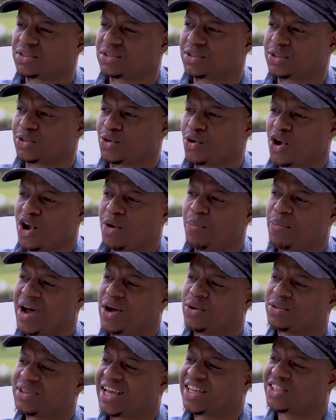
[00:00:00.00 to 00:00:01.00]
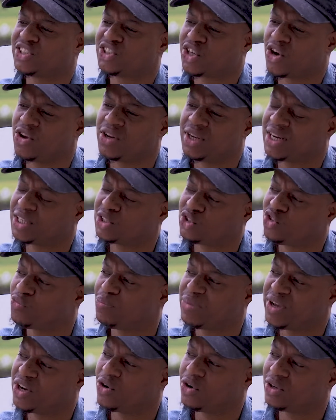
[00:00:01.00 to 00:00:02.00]
Talk about that journey that you've
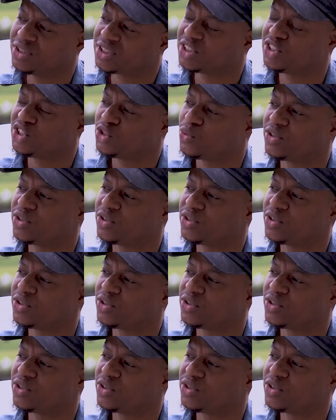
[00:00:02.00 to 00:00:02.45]
been on since you were